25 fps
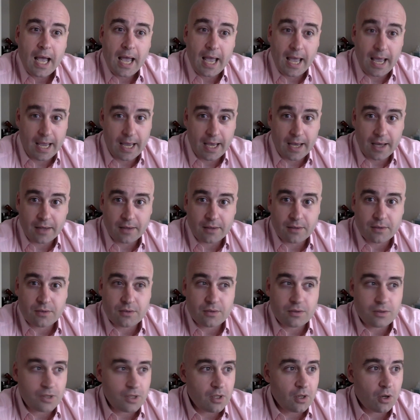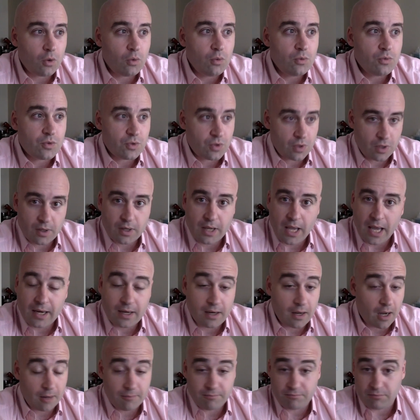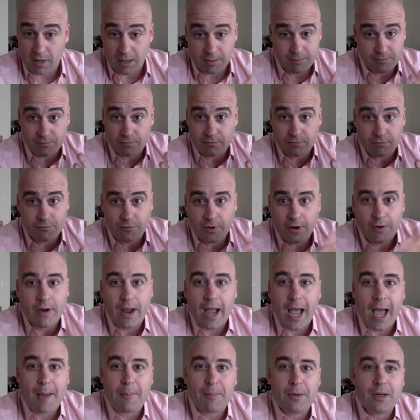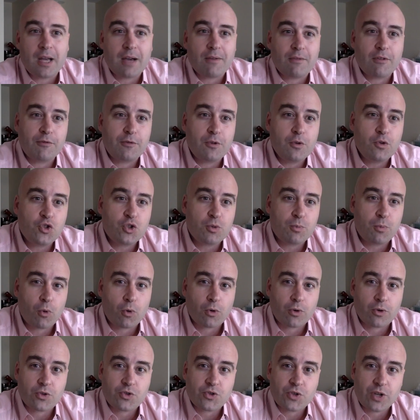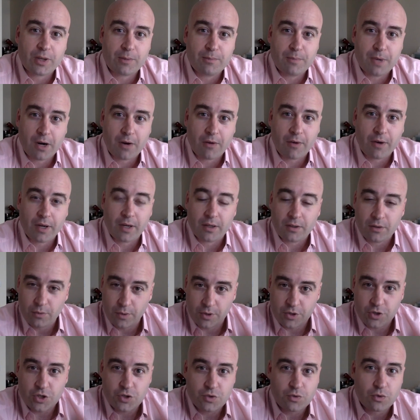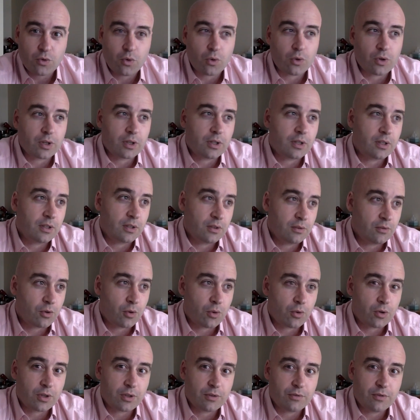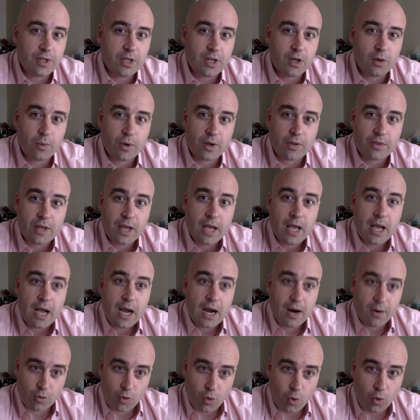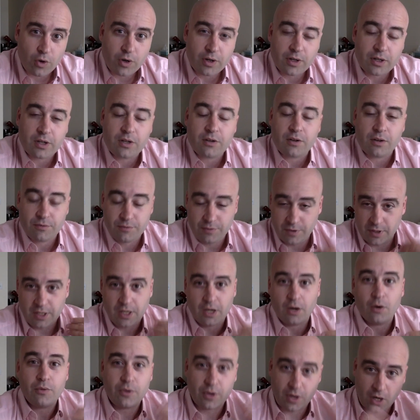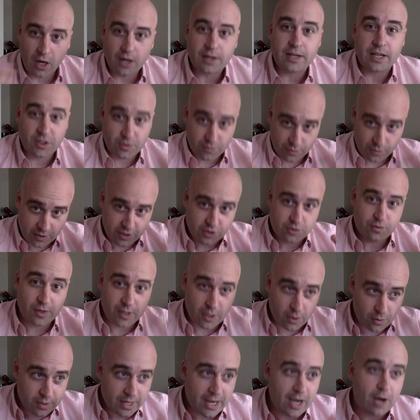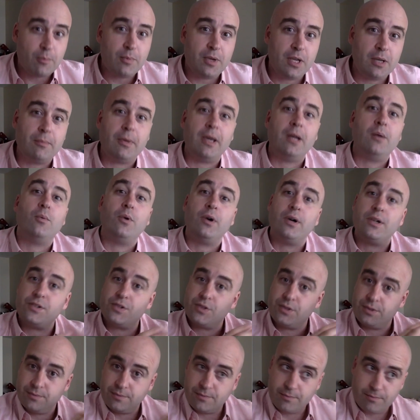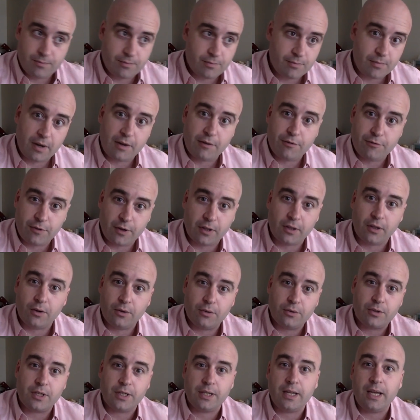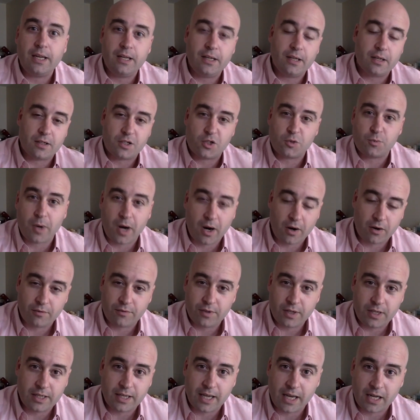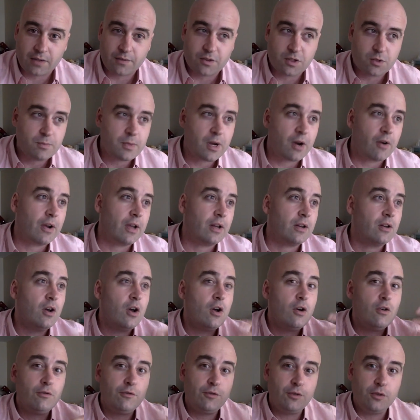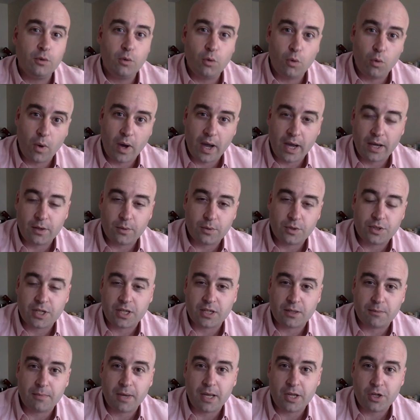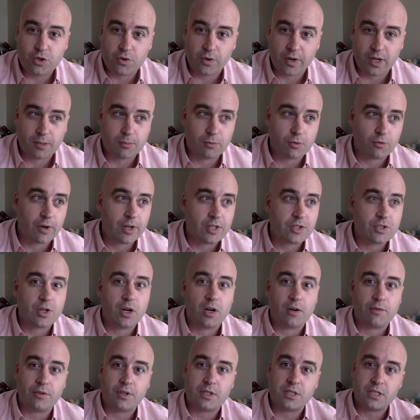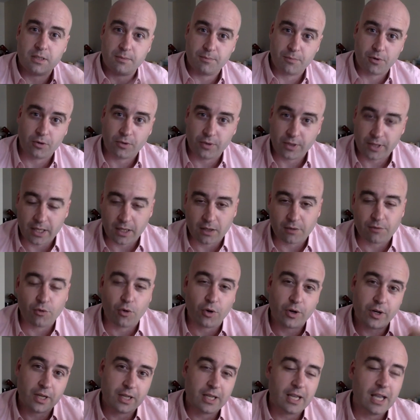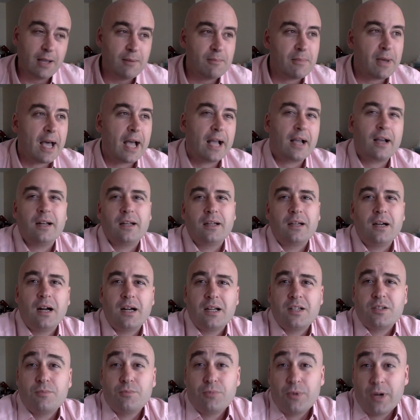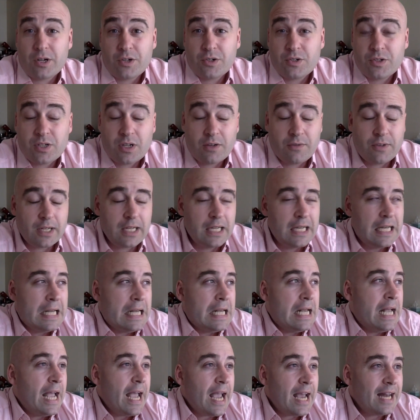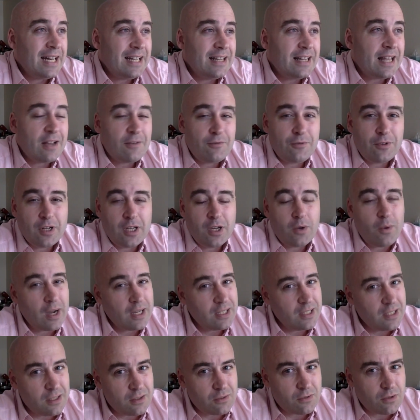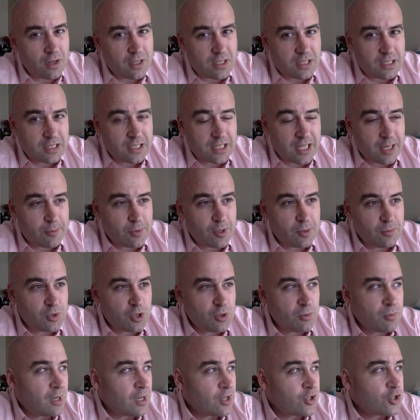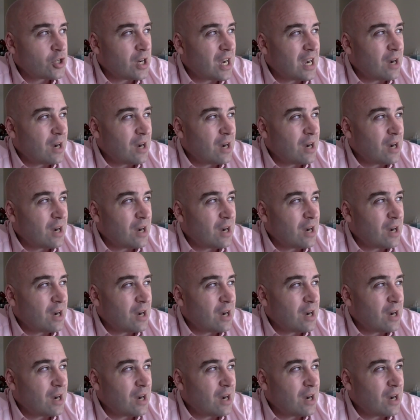And, you know, again, I'm very happy to have a few supporters like Marianne, who I just recorded a video with. I recorded a video. The context for this video now being made was my fellow Canadian aspiring vegan activist Marianne flew away to attend a major animal rights conference in Berkeley, California, came back, and I got his impressions of it. And in that video, I didn't cross-examine him too much.